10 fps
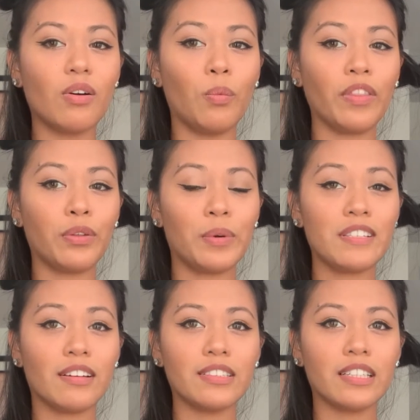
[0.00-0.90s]
what the
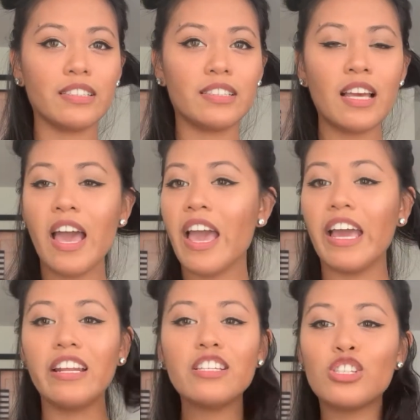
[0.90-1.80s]
result is.
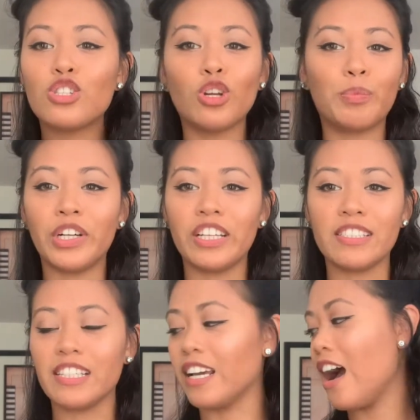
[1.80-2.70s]
It is super
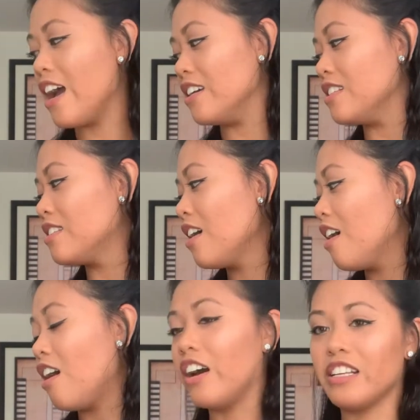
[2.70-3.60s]
easy, guys,
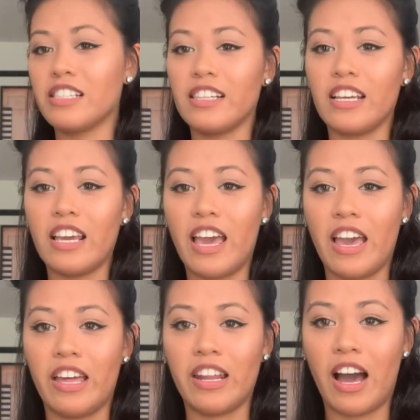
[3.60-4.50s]
honestly,
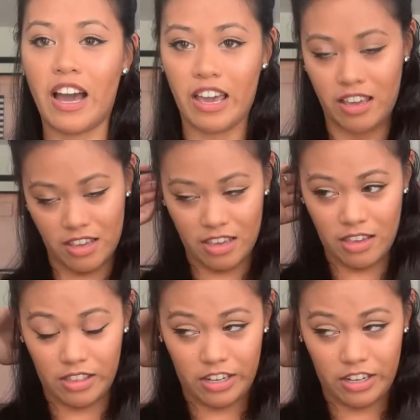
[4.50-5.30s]
and it